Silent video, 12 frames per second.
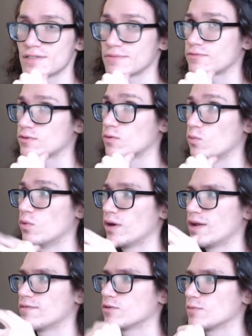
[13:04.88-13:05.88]
for
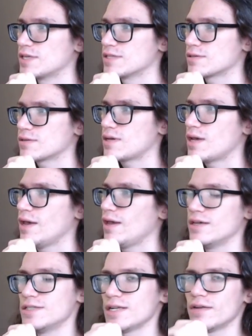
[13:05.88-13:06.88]
whatever reason, instead of a